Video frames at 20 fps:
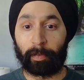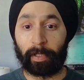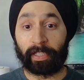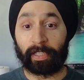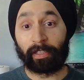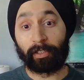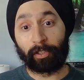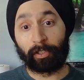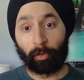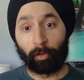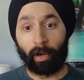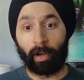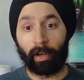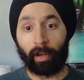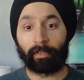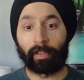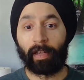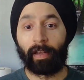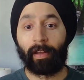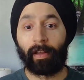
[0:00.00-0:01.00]
it pisses you
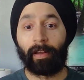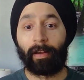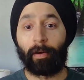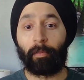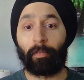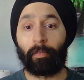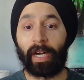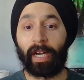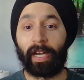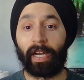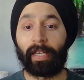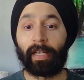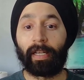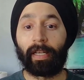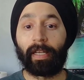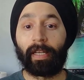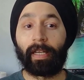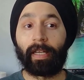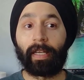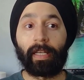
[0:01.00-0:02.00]
off, but
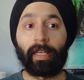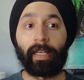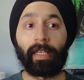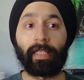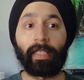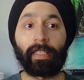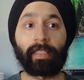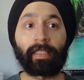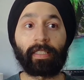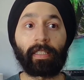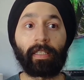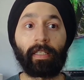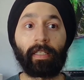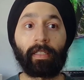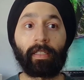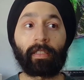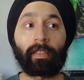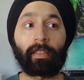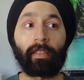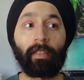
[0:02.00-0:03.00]
is
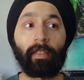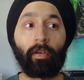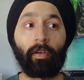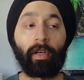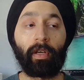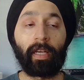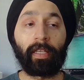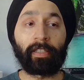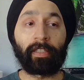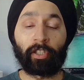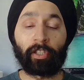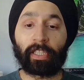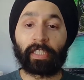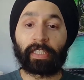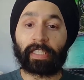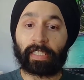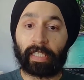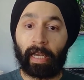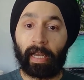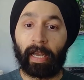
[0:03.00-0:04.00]
there's a
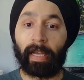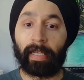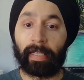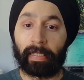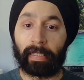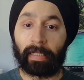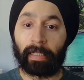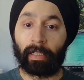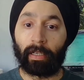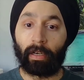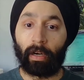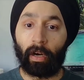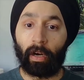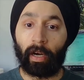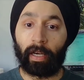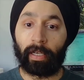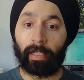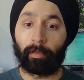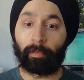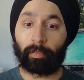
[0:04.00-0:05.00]
sign
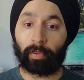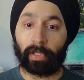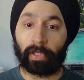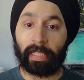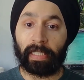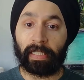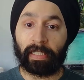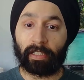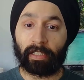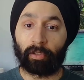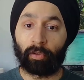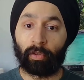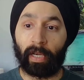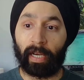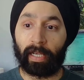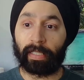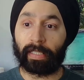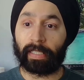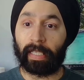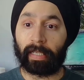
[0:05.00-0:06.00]
on it, please do
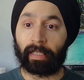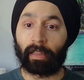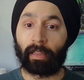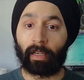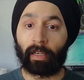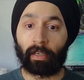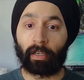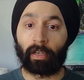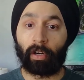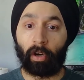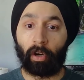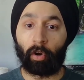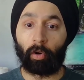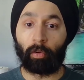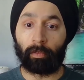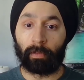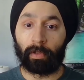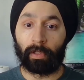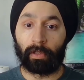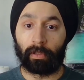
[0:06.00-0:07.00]
not take langar
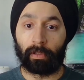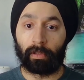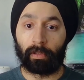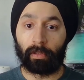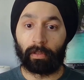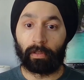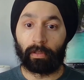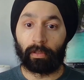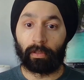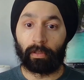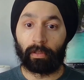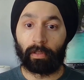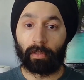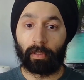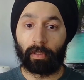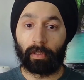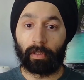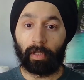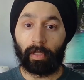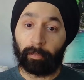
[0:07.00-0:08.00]
home.
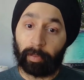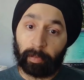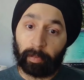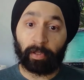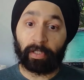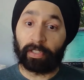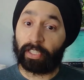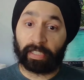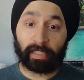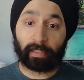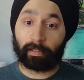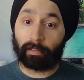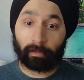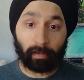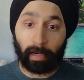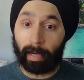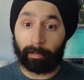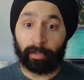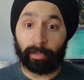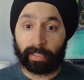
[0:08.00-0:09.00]
And people are just
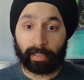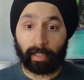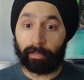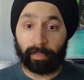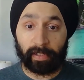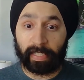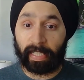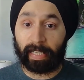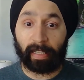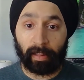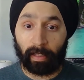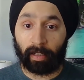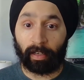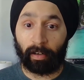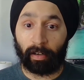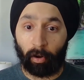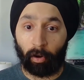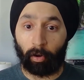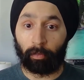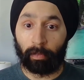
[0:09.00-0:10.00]
grabbing stuff and taking
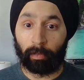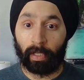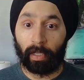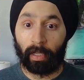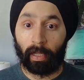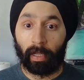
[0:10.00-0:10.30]
langar home.